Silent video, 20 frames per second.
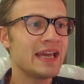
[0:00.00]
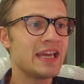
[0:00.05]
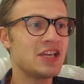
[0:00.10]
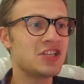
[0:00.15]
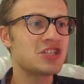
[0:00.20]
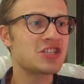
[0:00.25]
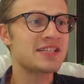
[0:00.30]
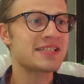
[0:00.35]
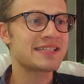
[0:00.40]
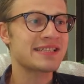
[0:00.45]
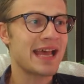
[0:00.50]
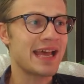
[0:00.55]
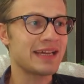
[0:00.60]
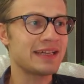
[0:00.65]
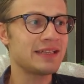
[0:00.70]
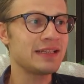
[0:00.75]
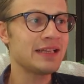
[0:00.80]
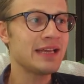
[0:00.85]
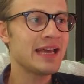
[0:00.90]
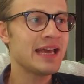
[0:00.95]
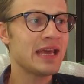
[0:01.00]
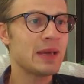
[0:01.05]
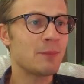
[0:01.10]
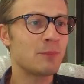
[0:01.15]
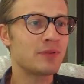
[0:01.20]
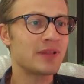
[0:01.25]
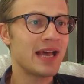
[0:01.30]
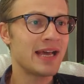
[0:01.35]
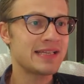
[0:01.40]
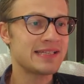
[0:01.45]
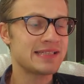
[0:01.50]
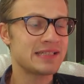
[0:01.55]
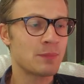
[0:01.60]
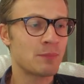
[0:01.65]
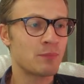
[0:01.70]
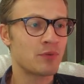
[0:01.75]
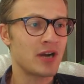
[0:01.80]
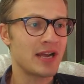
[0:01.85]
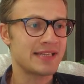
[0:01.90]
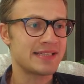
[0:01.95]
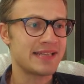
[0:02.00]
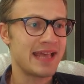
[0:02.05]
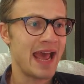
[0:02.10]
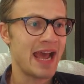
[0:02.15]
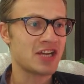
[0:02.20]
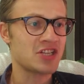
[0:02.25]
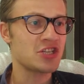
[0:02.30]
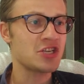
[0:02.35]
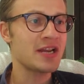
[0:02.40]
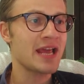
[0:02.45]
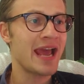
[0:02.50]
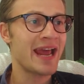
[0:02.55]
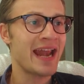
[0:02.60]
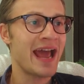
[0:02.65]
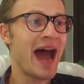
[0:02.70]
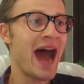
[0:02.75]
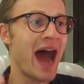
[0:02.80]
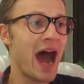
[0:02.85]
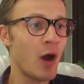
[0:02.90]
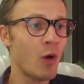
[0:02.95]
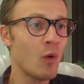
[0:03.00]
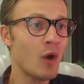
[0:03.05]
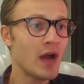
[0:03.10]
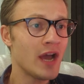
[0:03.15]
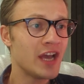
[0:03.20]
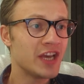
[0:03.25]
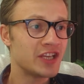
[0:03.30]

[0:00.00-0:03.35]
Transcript: each cycle implies the price action and how,